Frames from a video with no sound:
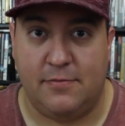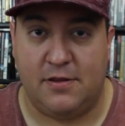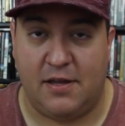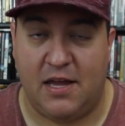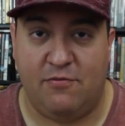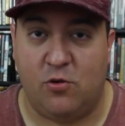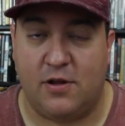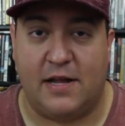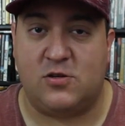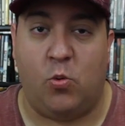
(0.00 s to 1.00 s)
the
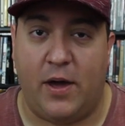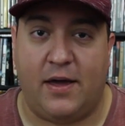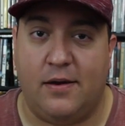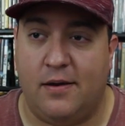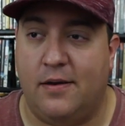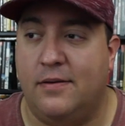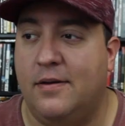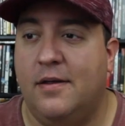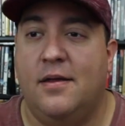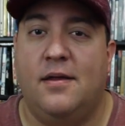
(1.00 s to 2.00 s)
evil gets awakened,
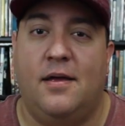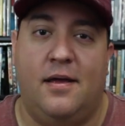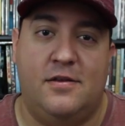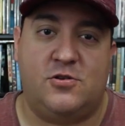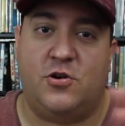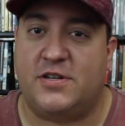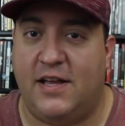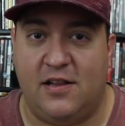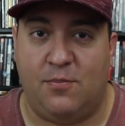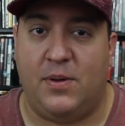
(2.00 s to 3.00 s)
and it starts
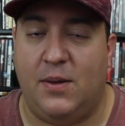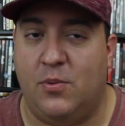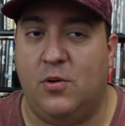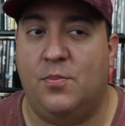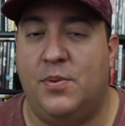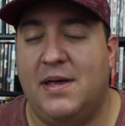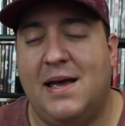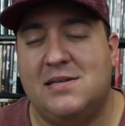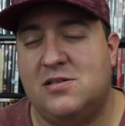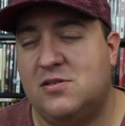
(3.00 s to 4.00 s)
killing people, but it
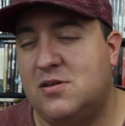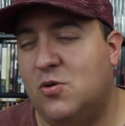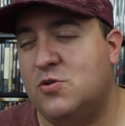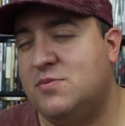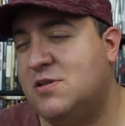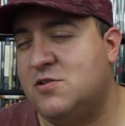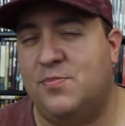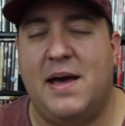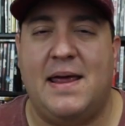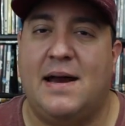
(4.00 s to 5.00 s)
has
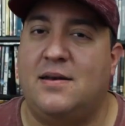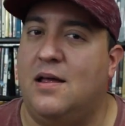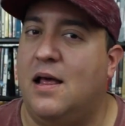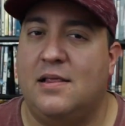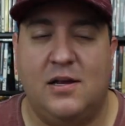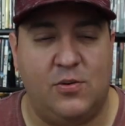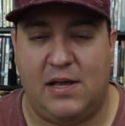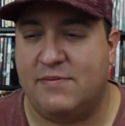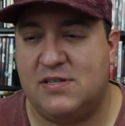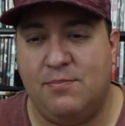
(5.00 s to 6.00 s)
such bad acting.
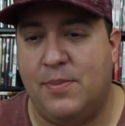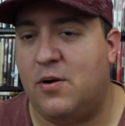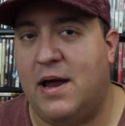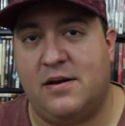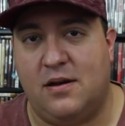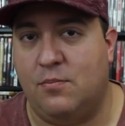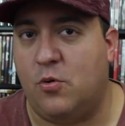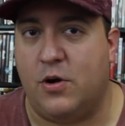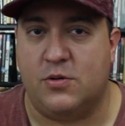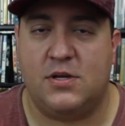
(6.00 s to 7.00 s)
I've seen better acting in
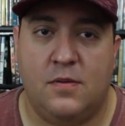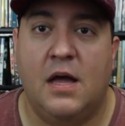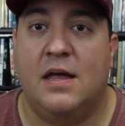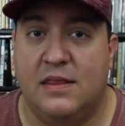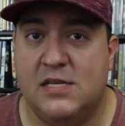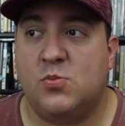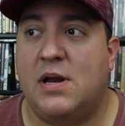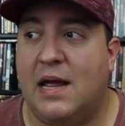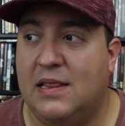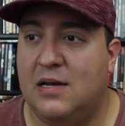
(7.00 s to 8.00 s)
pornos. This
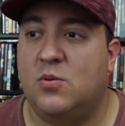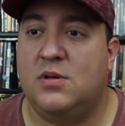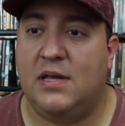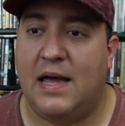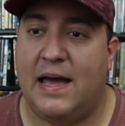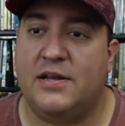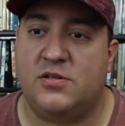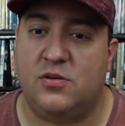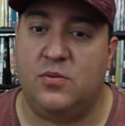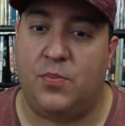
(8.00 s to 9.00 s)
one, I literally had
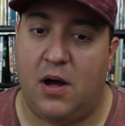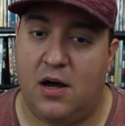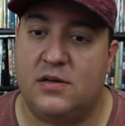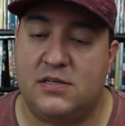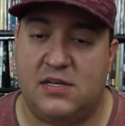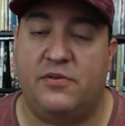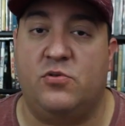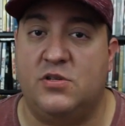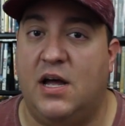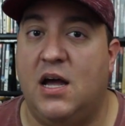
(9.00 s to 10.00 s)
to pause
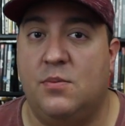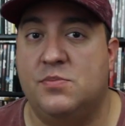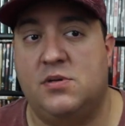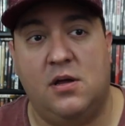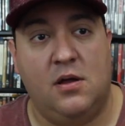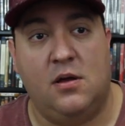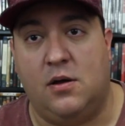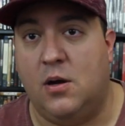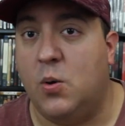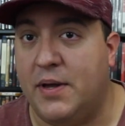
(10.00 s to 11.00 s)
several times,
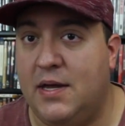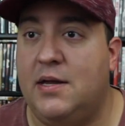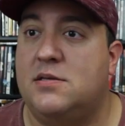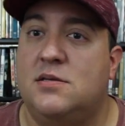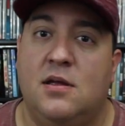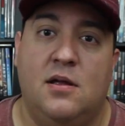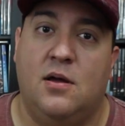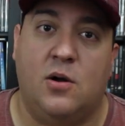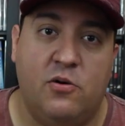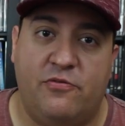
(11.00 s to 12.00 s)
go eat,
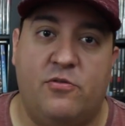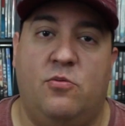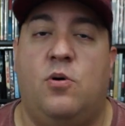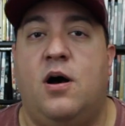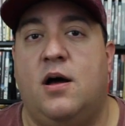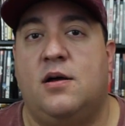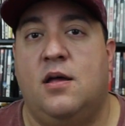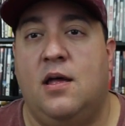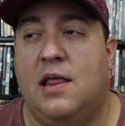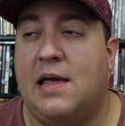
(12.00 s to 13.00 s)
go for a
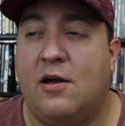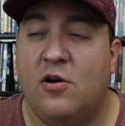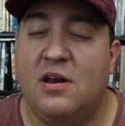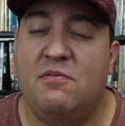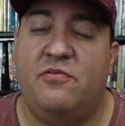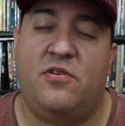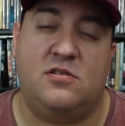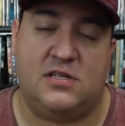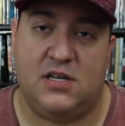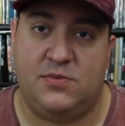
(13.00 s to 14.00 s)
walk. Like, I couldn't even
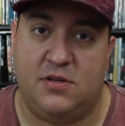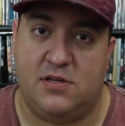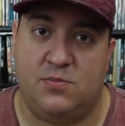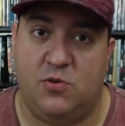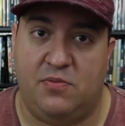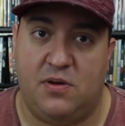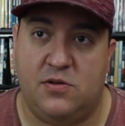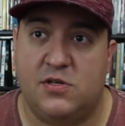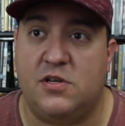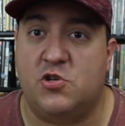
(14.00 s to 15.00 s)
fall asleep to this movie,
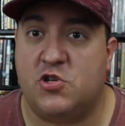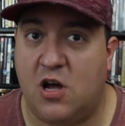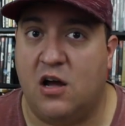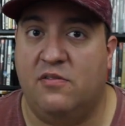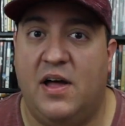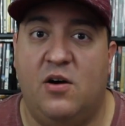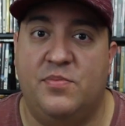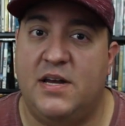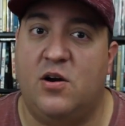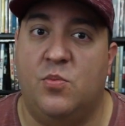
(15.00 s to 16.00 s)
just in shock of how
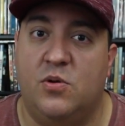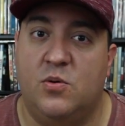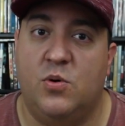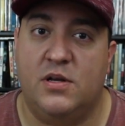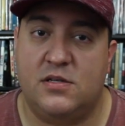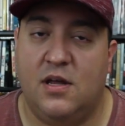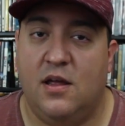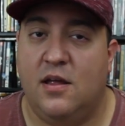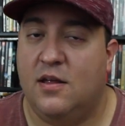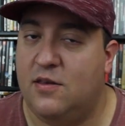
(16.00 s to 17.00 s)
terrible it was.
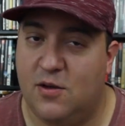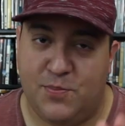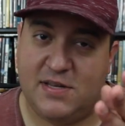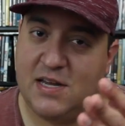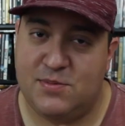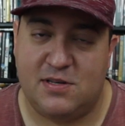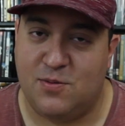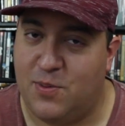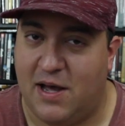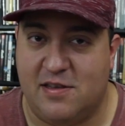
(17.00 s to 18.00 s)
Don't be tempted
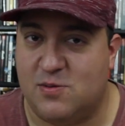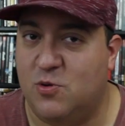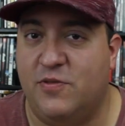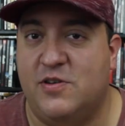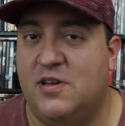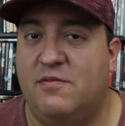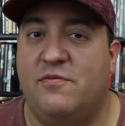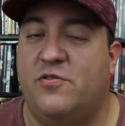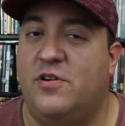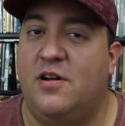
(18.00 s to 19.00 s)
to buy this movie
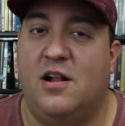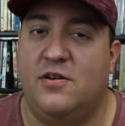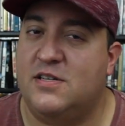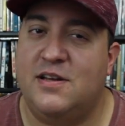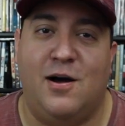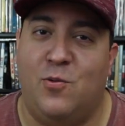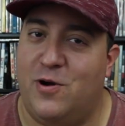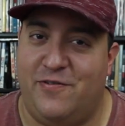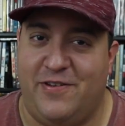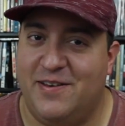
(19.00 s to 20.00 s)
even for a dollar. It's not
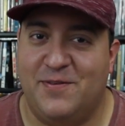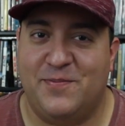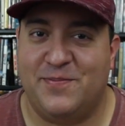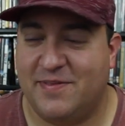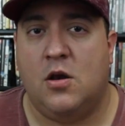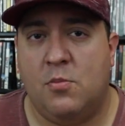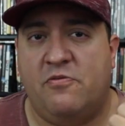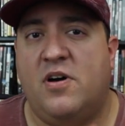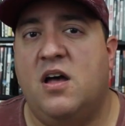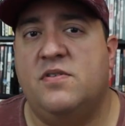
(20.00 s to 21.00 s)
worth it. Number
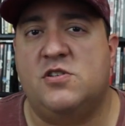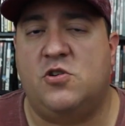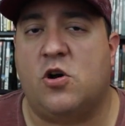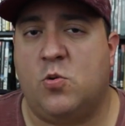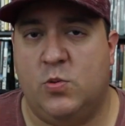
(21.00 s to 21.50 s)
5 is Dark